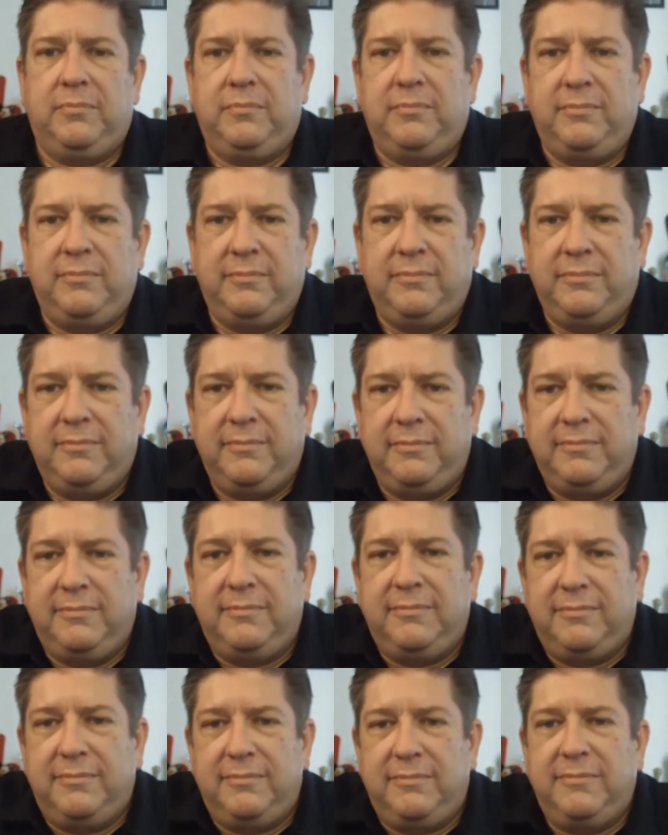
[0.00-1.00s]

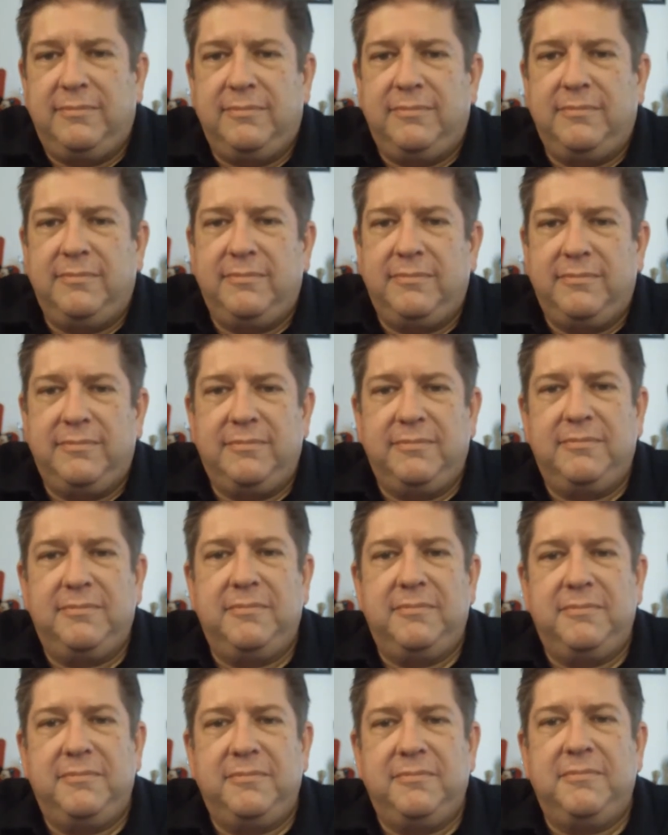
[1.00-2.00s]

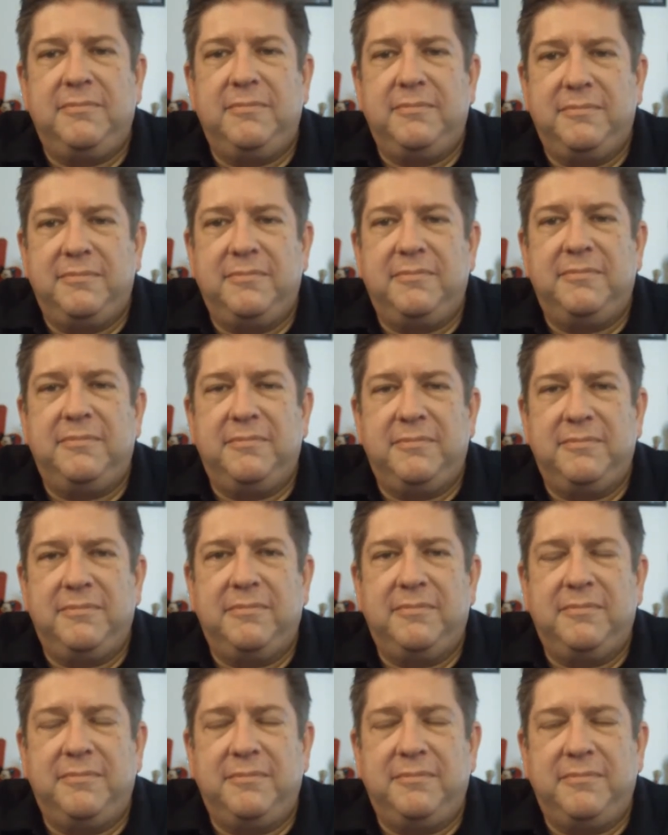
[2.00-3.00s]

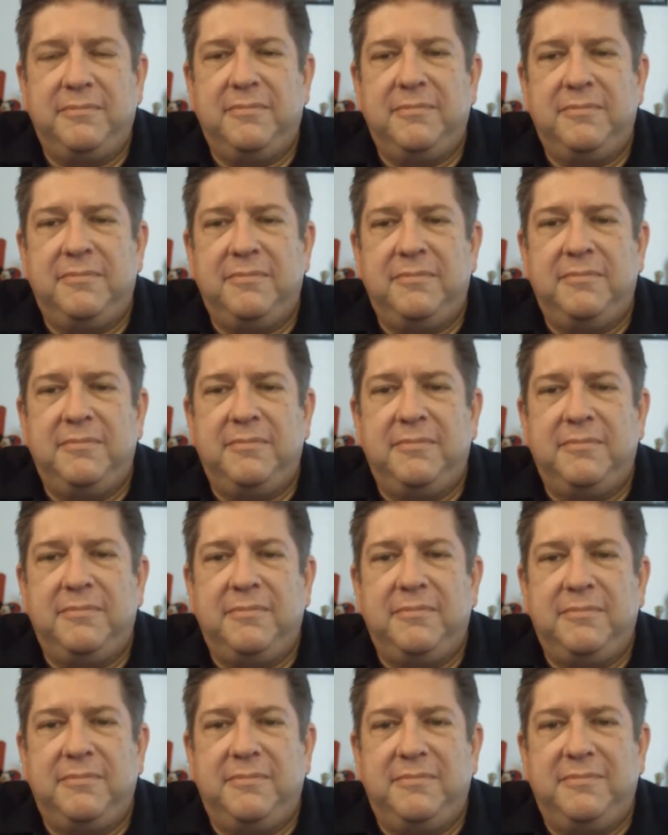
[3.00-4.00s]

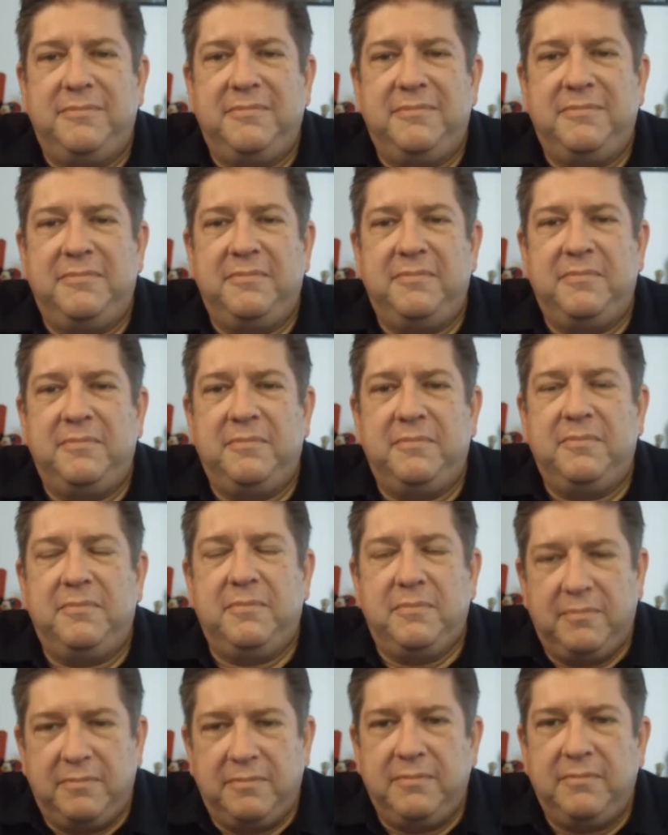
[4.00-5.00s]

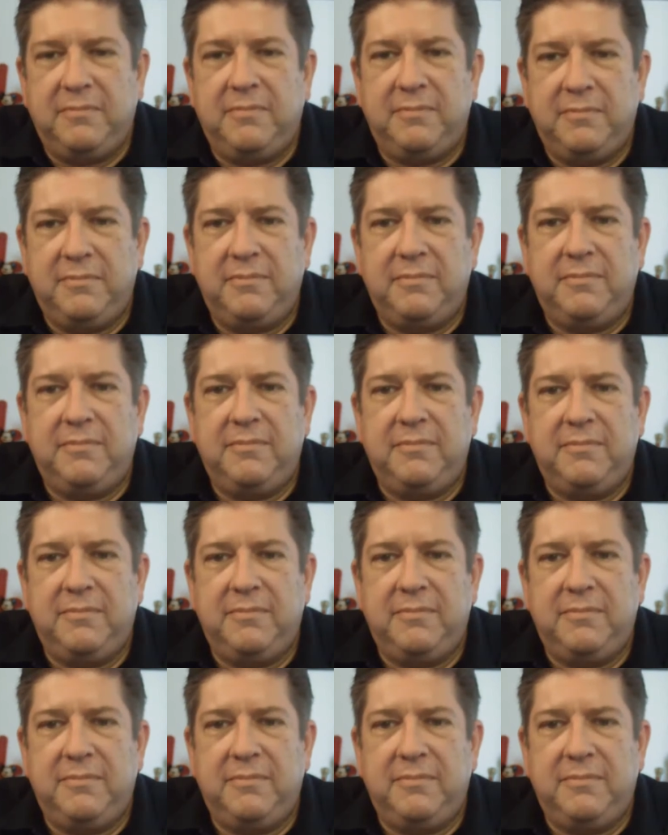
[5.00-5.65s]
The person shown says nothing.